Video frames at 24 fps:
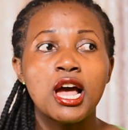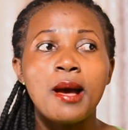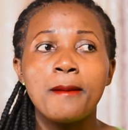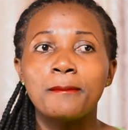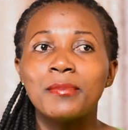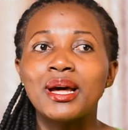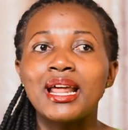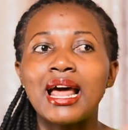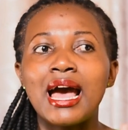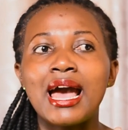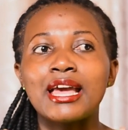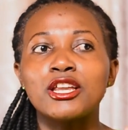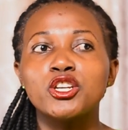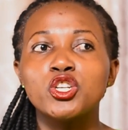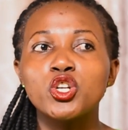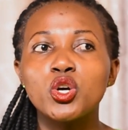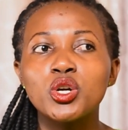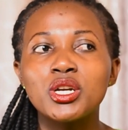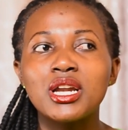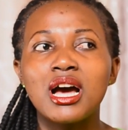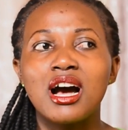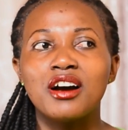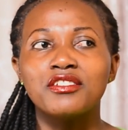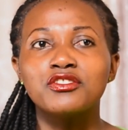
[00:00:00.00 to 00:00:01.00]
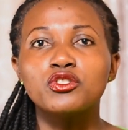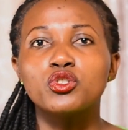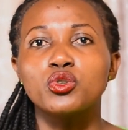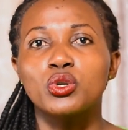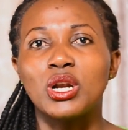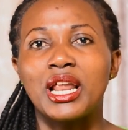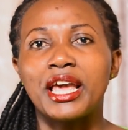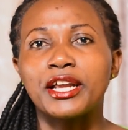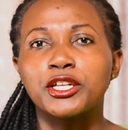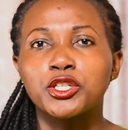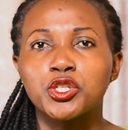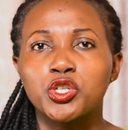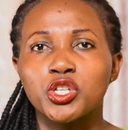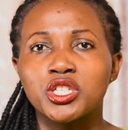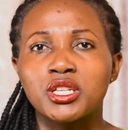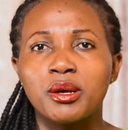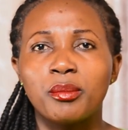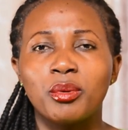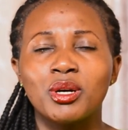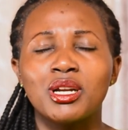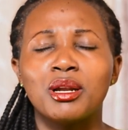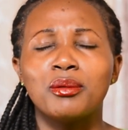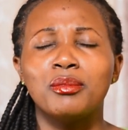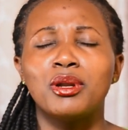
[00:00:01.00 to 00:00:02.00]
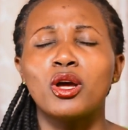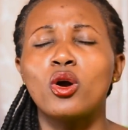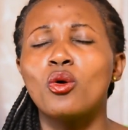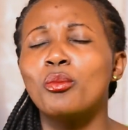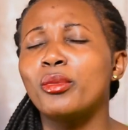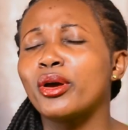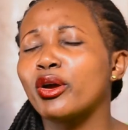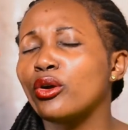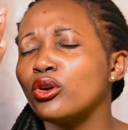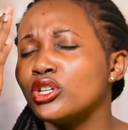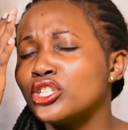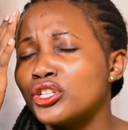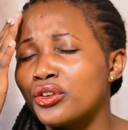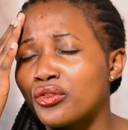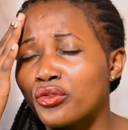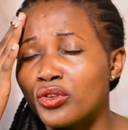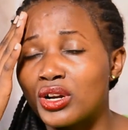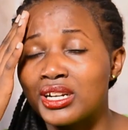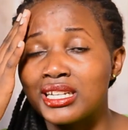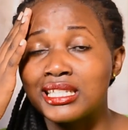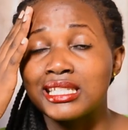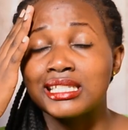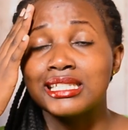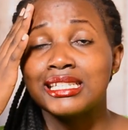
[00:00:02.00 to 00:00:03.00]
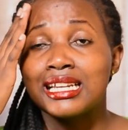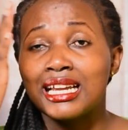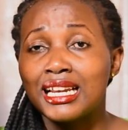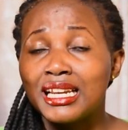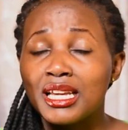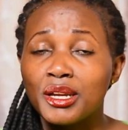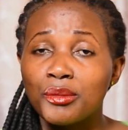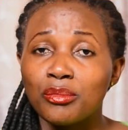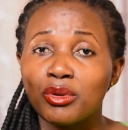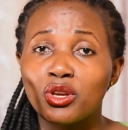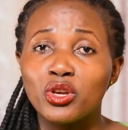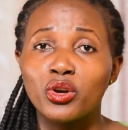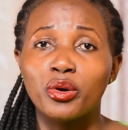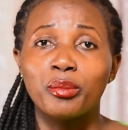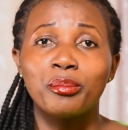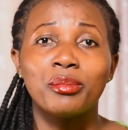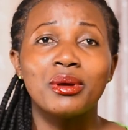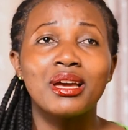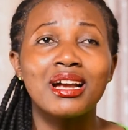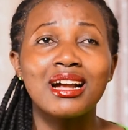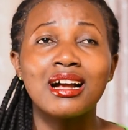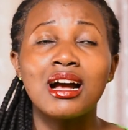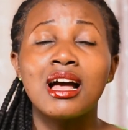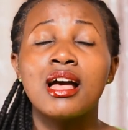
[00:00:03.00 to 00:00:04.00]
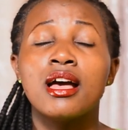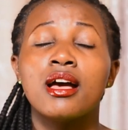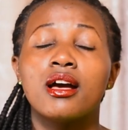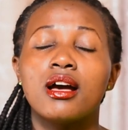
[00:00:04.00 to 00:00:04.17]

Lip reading: But I don't have to stress about it. I'm like, oh my gosh, everyone is telling me you're big.